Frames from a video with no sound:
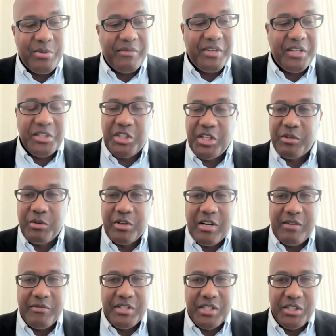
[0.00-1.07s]
We're having a general
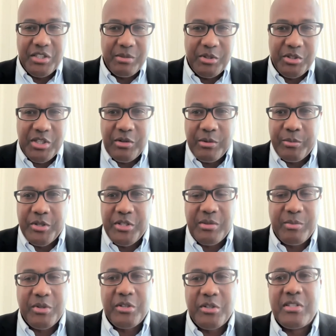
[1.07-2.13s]
conversation about general
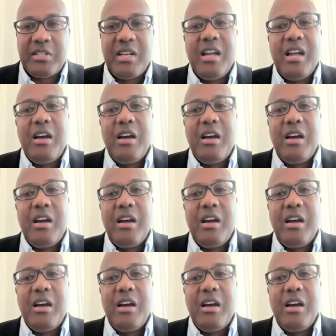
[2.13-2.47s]
principles.